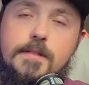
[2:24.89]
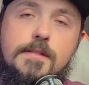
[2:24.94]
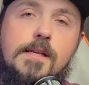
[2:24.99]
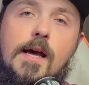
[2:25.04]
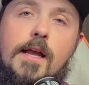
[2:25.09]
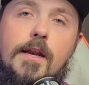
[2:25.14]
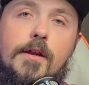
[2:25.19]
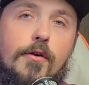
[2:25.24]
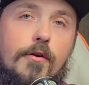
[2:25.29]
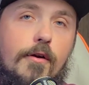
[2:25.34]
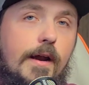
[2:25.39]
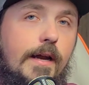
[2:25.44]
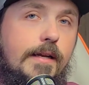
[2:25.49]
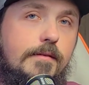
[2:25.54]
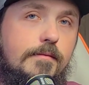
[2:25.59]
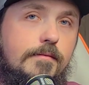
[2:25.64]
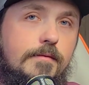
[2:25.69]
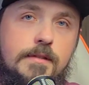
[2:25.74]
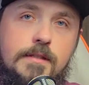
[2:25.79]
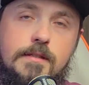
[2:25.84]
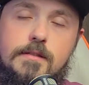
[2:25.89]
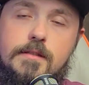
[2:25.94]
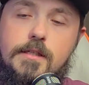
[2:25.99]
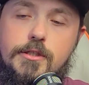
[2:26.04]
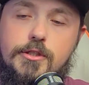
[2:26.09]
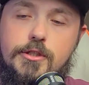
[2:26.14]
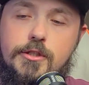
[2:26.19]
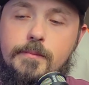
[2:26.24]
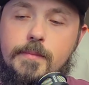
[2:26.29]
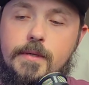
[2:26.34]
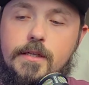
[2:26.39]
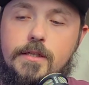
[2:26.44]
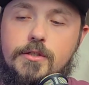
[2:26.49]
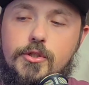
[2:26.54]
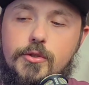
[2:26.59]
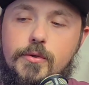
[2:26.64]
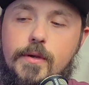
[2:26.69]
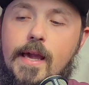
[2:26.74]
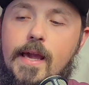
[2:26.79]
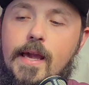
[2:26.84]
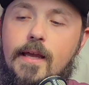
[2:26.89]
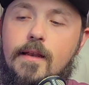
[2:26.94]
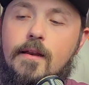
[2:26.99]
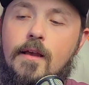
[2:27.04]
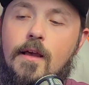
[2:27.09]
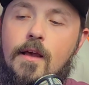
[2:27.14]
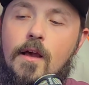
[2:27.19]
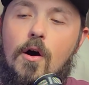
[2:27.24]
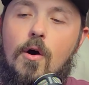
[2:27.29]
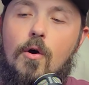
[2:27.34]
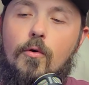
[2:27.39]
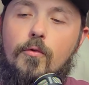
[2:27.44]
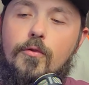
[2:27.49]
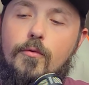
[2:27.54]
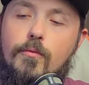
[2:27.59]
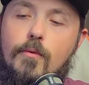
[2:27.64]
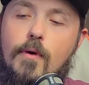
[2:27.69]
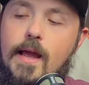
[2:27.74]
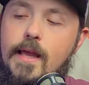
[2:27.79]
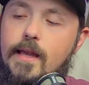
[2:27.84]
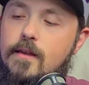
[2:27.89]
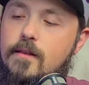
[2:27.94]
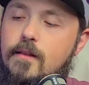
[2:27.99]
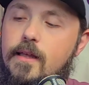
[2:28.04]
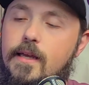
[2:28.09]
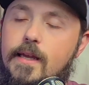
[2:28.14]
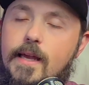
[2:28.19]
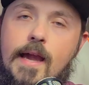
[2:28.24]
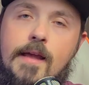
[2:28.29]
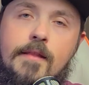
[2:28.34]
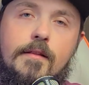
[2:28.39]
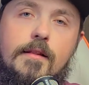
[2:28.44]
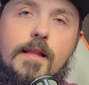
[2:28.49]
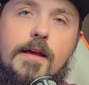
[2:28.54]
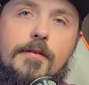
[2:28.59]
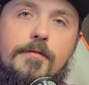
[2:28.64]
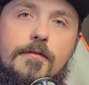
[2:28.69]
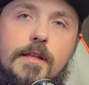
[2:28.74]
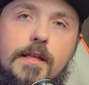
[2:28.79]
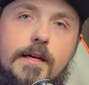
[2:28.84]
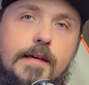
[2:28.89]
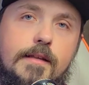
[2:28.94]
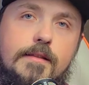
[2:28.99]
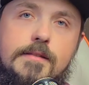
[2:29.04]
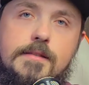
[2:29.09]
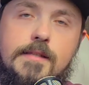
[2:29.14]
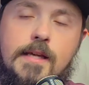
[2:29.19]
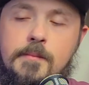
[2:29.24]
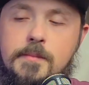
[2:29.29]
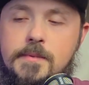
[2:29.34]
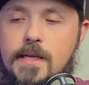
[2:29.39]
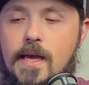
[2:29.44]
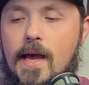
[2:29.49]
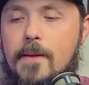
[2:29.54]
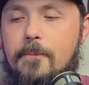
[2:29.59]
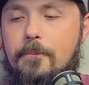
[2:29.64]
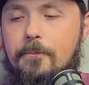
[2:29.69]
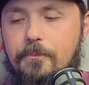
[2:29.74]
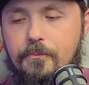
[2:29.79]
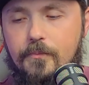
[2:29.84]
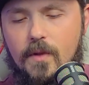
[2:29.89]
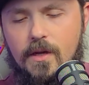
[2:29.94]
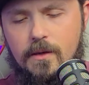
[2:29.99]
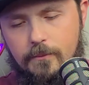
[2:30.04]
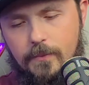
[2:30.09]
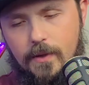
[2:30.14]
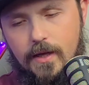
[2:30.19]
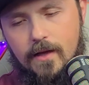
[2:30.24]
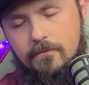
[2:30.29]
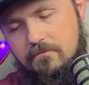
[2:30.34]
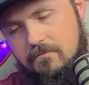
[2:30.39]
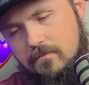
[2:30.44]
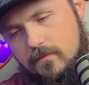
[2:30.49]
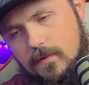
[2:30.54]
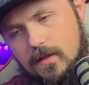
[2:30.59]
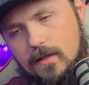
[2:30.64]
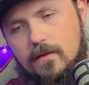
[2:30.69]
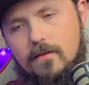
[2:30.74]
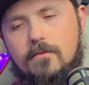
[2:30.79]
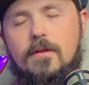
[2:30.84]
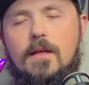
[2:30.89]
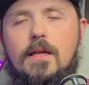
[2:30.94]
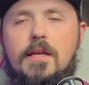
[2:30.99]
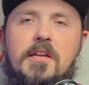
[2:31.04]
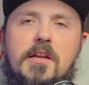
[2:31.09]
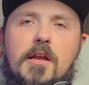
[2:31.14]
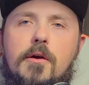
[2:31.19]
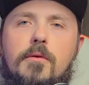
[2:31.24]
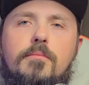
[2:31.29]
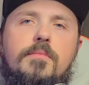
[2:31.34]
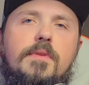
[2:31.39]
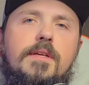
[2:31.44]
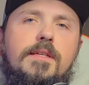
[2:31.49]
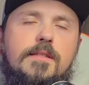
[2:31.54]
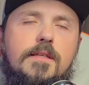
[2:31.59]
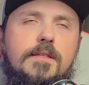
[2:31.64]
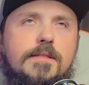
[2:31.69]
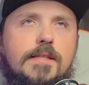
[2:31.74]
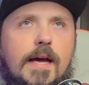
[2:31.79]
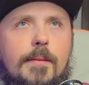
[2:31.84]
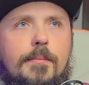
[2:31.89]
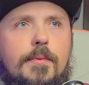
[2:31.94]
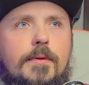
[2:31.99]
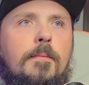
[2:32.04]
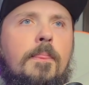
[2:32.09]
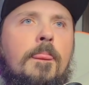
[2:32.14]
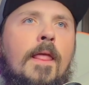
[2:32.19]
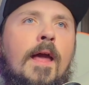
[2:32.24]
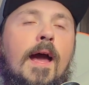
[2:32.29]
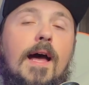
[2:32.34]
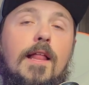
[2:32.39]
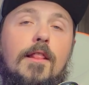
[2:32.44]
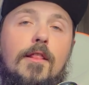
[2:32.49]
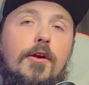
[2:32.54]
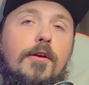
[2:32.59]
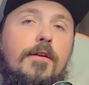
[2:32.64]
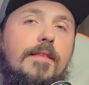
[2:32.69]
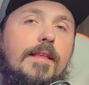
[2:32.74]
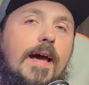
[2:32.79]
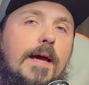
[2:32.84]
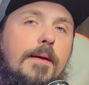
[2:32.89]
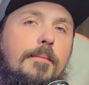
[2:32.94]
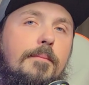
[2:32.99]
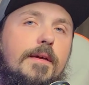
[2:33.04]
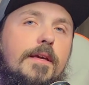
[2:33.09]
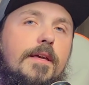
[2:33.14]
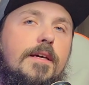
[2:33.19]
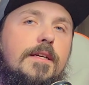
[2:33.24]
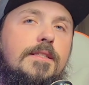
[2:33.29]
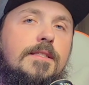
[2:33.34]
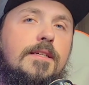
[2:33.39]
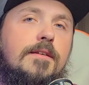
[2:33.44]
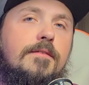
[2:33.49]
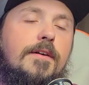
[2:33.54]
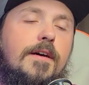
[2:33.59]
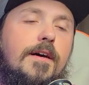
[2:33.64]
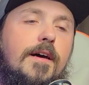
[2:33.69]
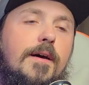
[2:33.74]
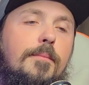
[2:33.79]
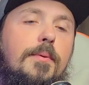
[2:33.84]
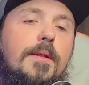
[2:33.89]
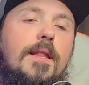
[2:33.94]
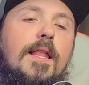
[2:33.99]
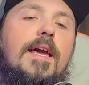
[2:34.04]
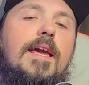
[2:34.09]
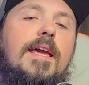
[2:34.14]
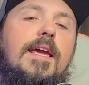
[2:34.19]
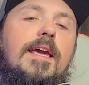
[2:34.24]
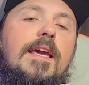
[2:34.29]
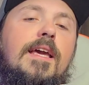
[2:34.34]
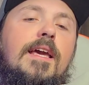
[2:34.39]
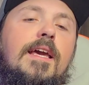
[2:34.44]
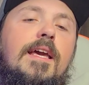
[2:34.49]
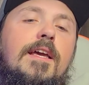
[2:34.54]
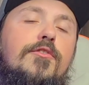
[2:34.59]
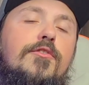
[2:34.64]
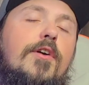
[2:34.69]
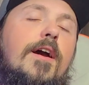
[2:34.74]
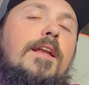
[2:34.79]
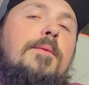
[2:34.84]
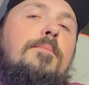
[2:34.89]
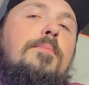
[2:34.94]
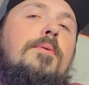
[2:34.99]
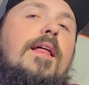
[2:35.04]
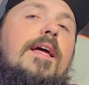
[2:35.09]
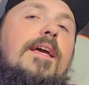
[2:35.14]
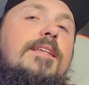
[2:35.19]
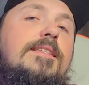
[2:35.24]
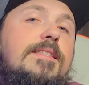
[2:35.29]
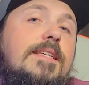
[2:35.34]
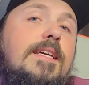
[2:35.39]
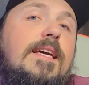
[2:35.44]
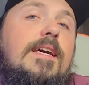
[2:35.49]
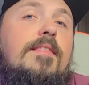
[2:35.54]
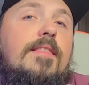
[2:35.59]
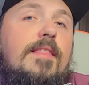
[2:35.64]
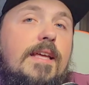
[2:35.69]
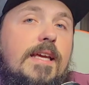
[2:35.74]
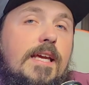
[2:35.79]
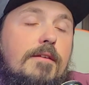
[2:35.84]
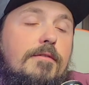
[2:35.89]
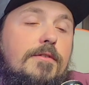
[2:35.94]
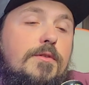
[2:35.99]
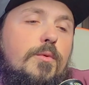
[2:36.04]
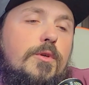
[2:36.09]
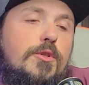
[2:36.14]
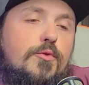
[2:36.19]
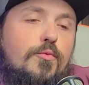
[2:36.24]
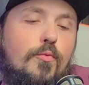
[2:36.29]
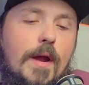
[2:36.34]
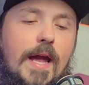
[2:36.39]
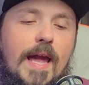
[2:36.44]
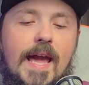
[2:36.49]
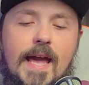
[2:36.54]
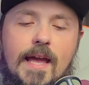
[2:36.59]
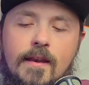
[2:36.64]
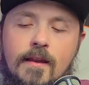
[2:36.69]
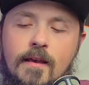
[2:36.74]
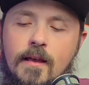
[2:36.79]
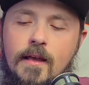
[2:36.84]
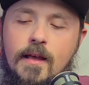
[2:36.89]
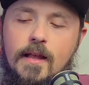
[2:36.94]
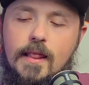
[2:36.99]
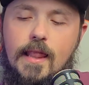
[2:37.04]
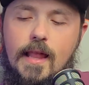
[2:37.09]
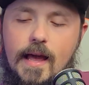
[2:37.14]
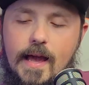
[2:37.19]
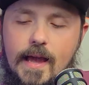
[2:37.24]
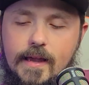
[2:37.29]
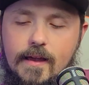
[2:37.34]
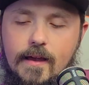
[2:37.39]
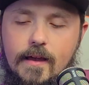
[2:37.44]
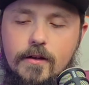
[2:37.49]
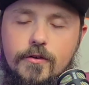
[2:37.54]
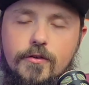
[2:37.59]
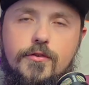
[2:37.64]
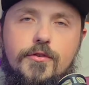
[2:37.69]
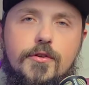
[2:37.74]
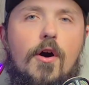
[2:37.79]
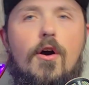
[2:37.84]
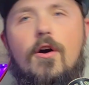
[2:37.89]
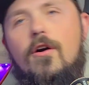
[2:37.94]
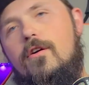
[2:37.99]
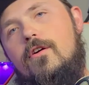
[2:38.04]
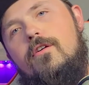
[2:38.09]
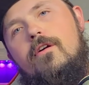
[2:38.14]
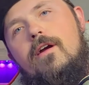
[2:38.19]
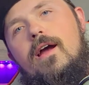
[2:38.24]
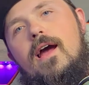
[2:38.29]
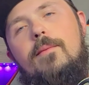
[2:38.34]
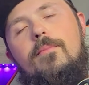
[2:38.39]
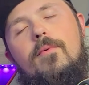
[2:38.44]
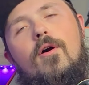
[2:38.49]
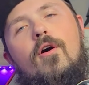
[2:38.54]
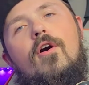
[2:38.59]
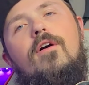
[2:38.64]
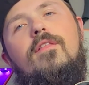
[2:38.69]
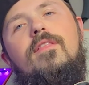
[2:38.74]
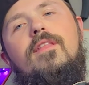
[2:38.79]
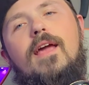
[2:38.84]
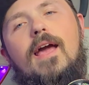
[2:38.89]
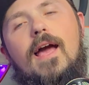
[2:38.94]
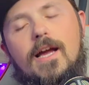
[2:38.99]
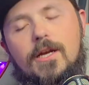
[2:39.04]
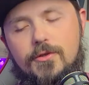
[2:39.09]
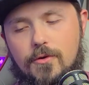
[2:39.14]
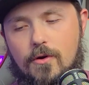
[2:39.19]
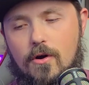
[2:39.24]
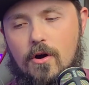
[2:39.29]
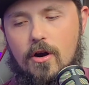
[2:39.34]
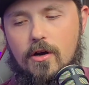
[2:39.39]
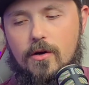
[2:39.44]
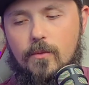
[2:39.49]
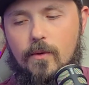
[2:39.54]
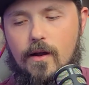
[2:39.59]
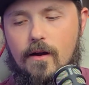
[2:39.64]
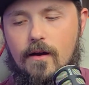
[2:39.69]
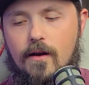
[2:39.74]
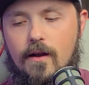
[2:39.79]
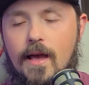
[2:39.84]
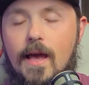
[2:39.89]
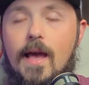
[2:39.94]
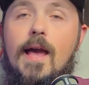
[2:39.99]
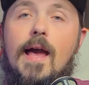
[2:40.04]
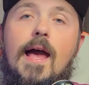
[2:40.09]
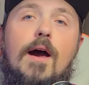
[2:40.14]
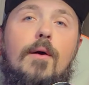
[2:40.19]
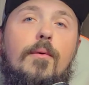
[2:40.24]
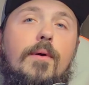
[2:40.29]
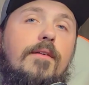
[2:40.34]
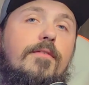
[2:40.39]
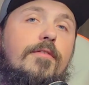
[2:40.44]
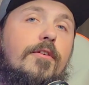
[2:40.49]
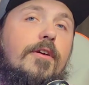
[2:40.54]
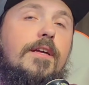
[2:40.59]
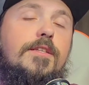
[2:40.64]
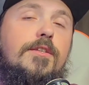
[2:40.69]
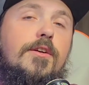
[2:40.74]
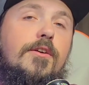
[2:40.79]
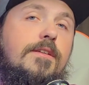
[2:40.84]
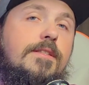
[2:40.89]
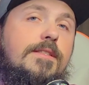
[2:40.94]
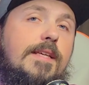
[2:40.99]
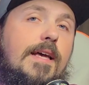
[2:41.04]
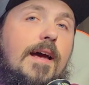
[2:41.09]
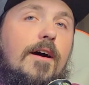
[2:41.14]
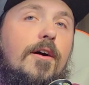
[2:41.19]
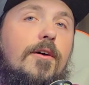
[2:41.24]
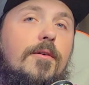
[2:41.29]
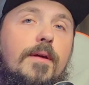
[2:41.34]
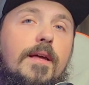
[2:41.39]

not a great decision because you can't hold the right click and the left click at the same time. But you know, these things happen. I learned that because of trying to play Sea of Thieves, which ran like dog crap on the actual hardware. However, it turns out